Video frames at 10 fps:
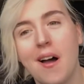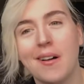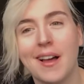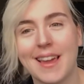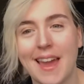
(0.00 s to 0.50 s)

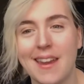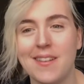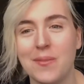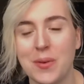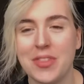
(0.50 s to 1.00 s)
Again,
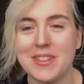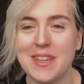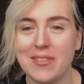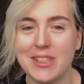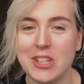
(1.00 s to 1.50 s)
with the
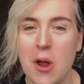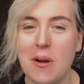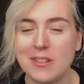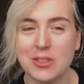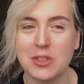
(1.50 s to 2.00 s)
TV show, I
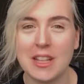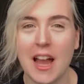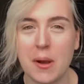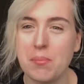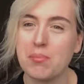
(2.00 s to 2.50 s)
was already kind
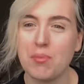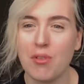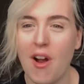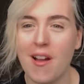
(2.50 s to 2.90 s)
of privy.